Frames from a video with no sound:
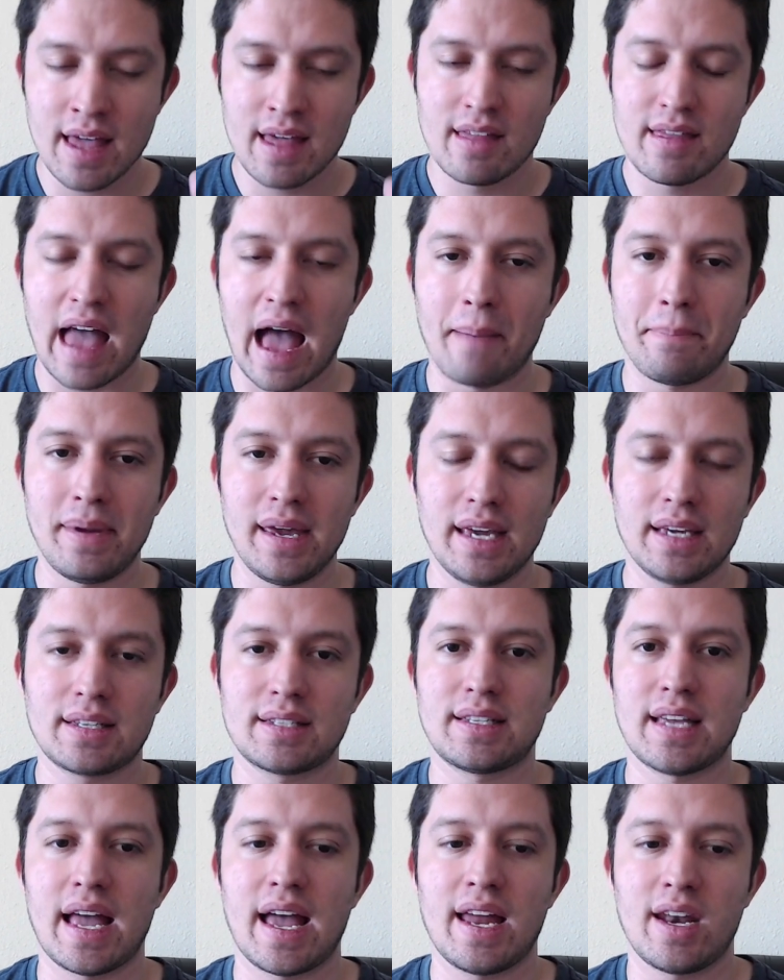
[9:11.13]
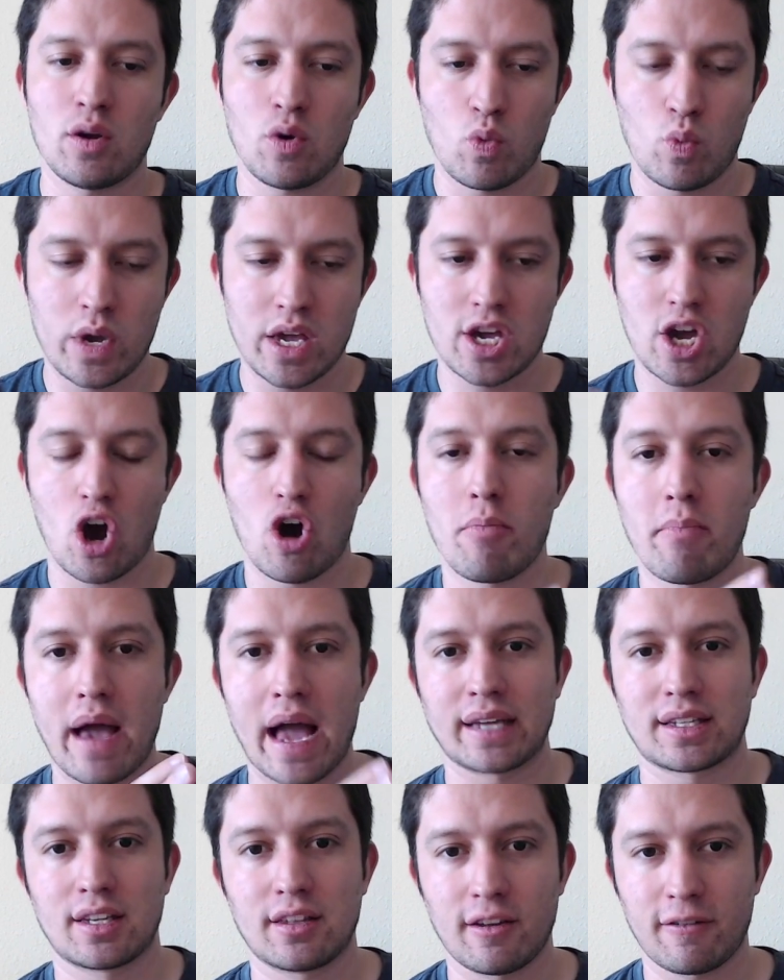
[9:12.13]
That being said, we go
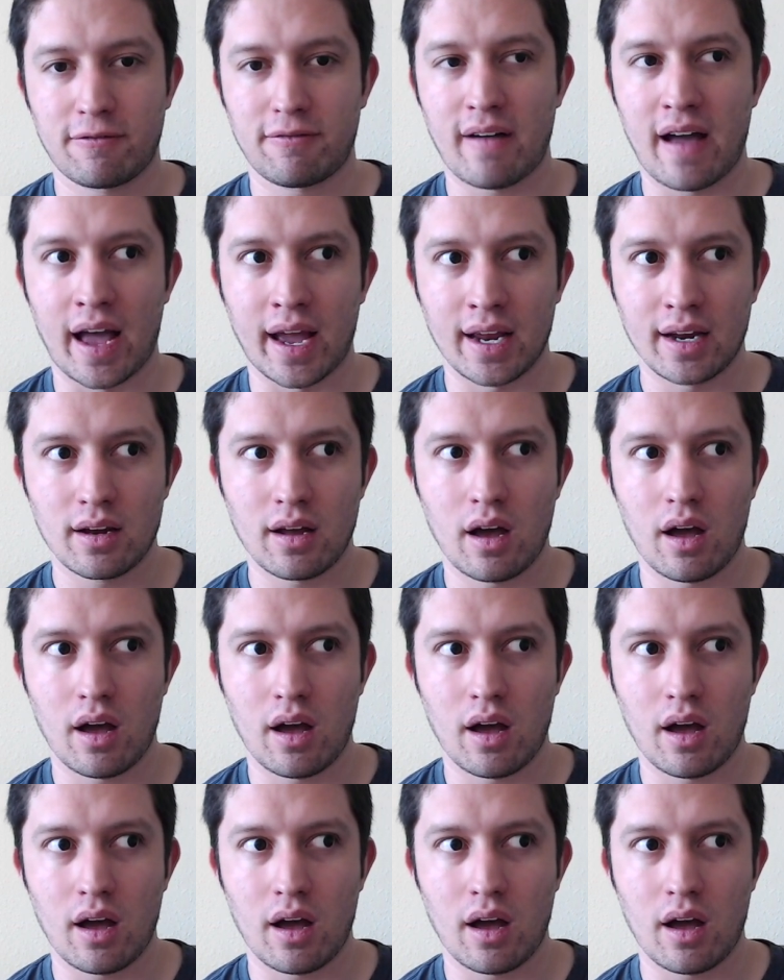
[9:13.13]
back to the fight,